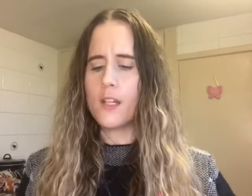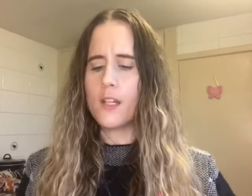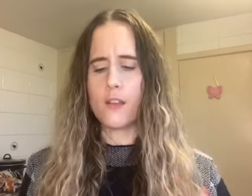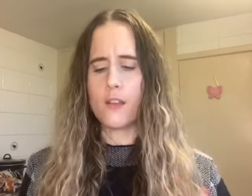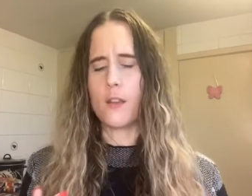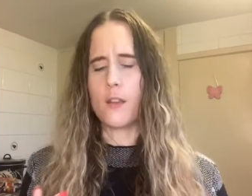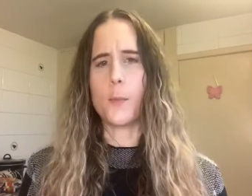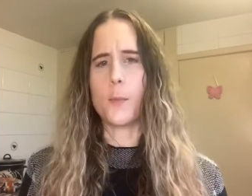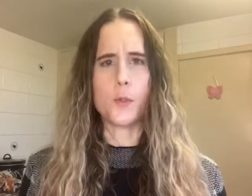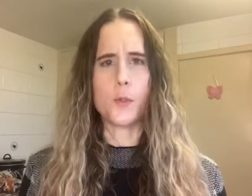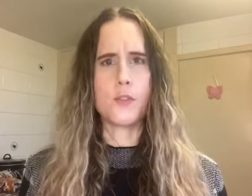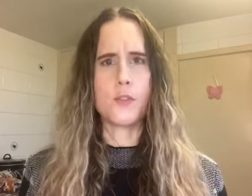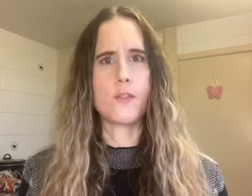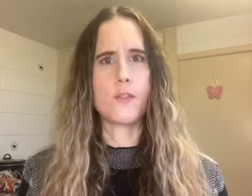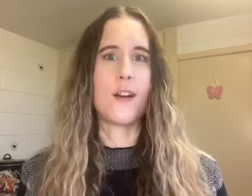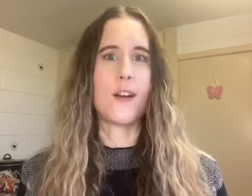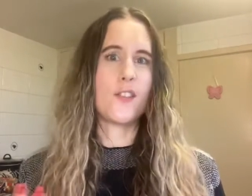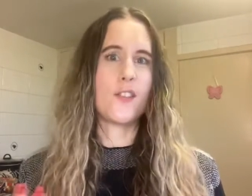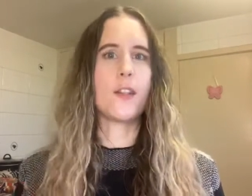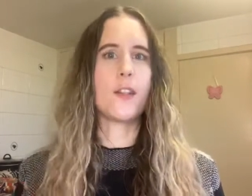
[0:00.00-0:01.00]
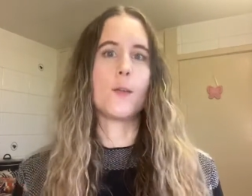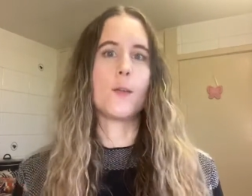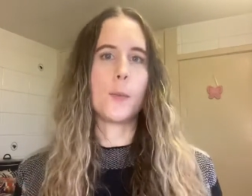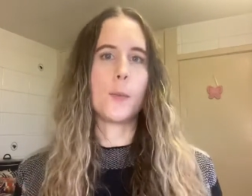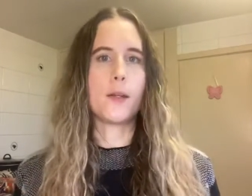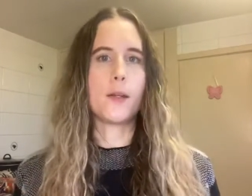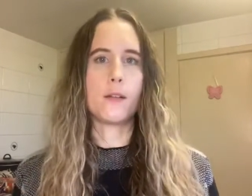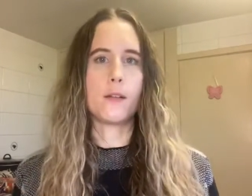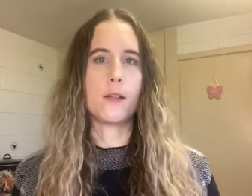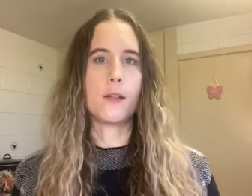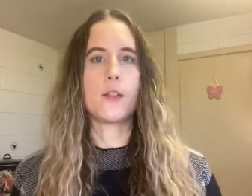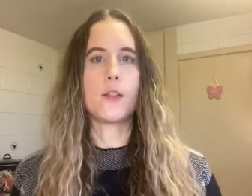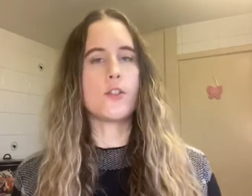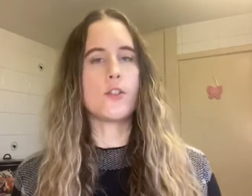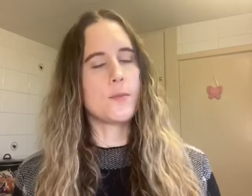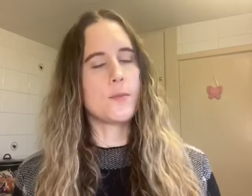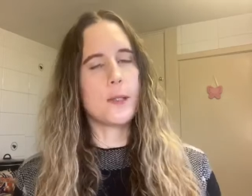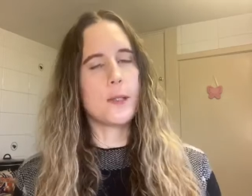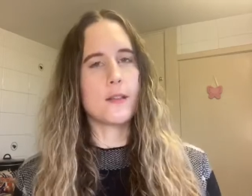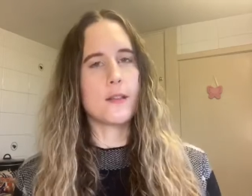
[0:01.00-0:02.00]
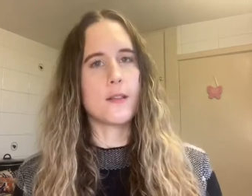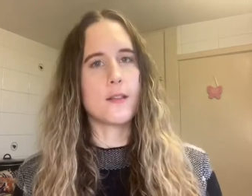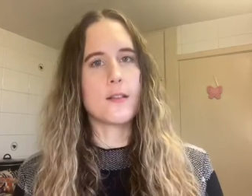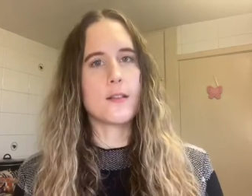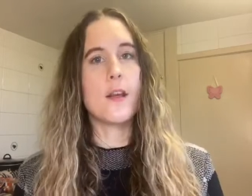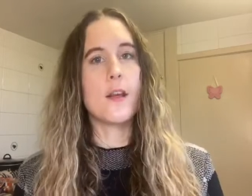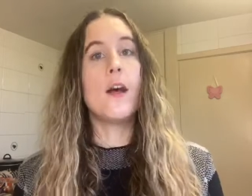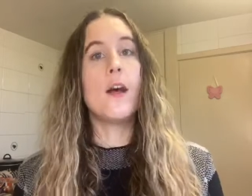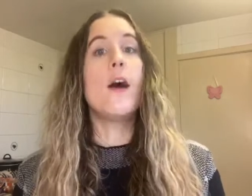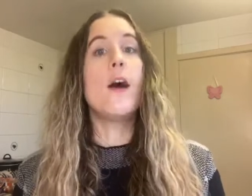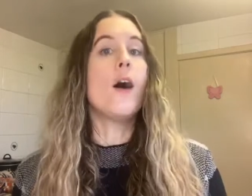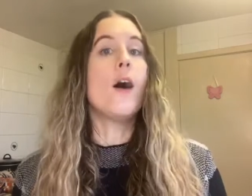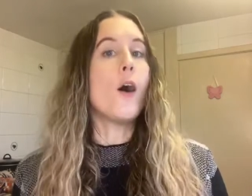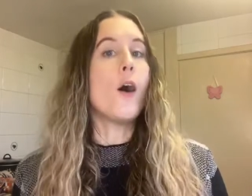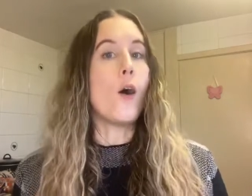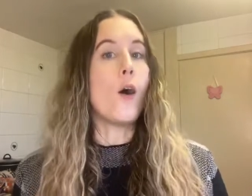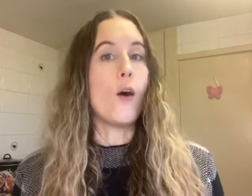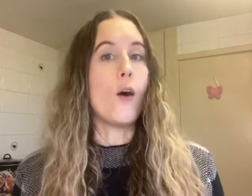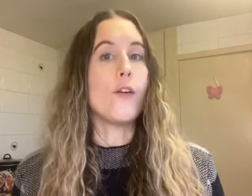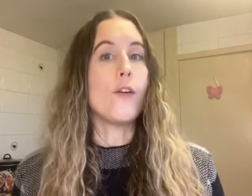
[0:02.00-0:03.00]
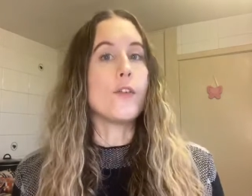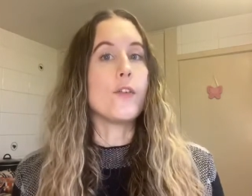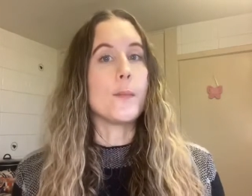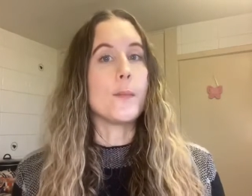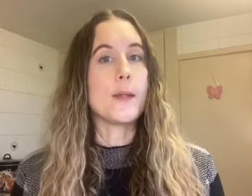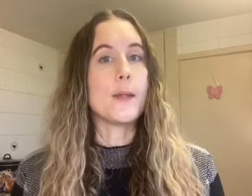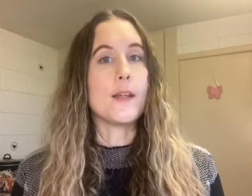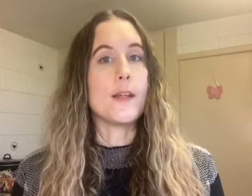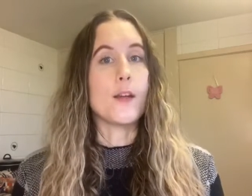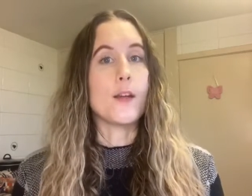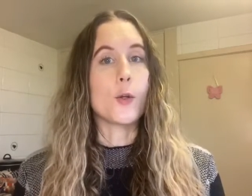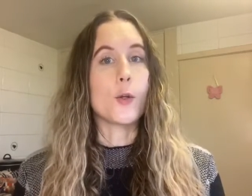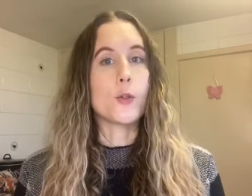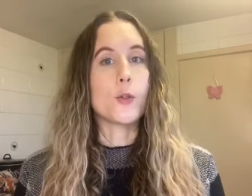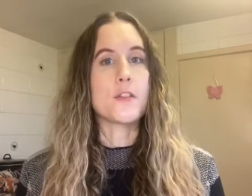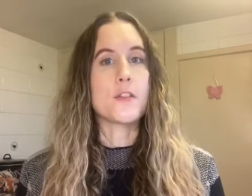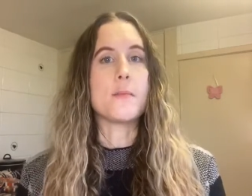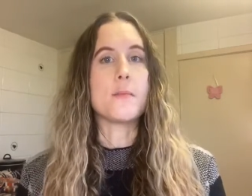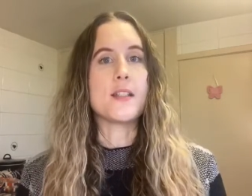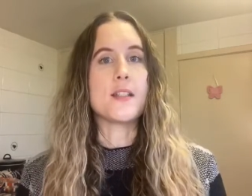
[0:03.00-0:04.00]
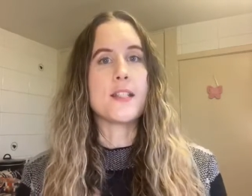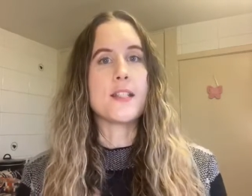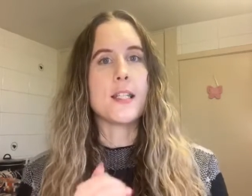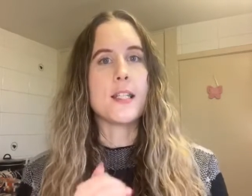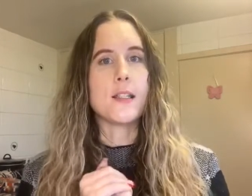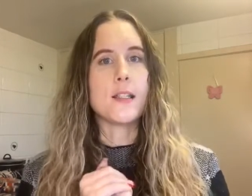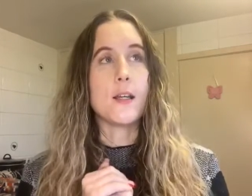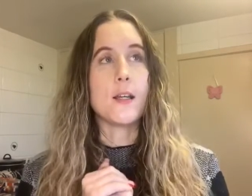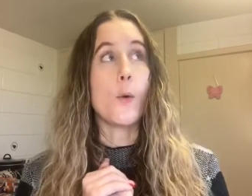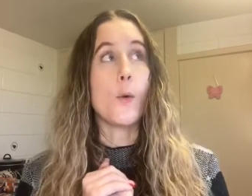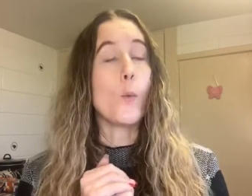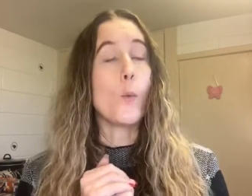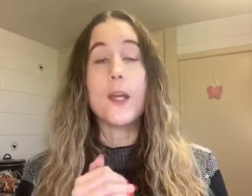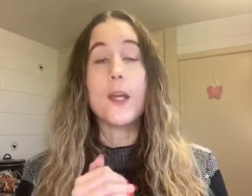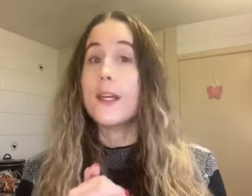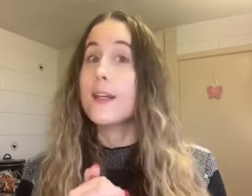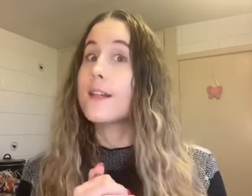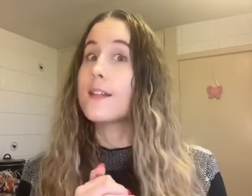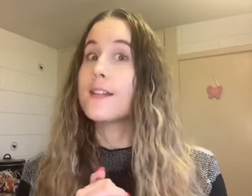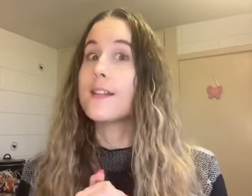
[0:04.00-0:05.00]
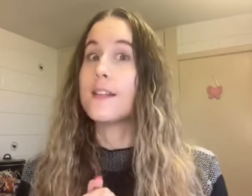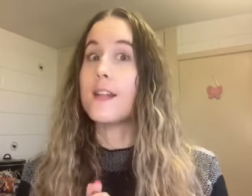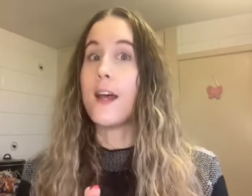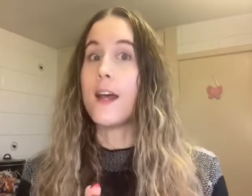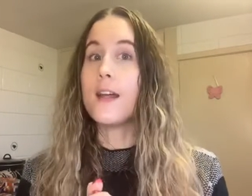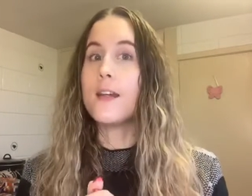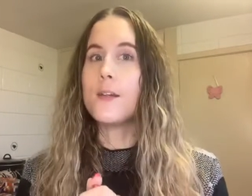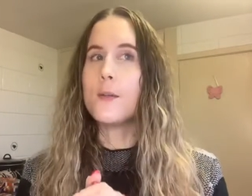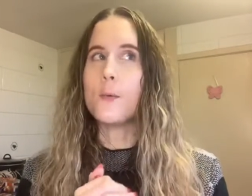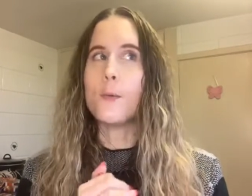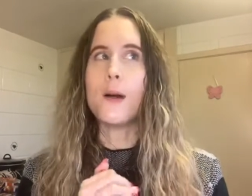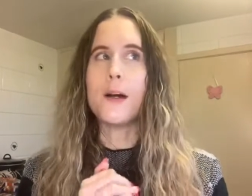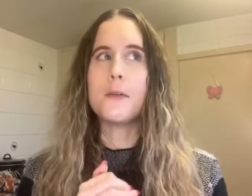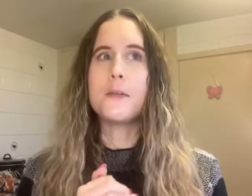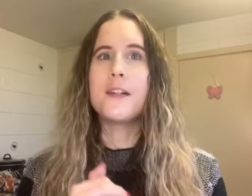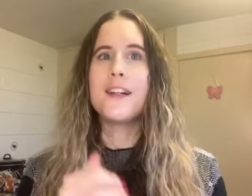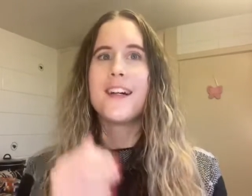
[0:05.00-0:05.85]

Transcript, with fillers: I think the boxes arrived a little bit earlier just because of it being Christmas a week today. Wow.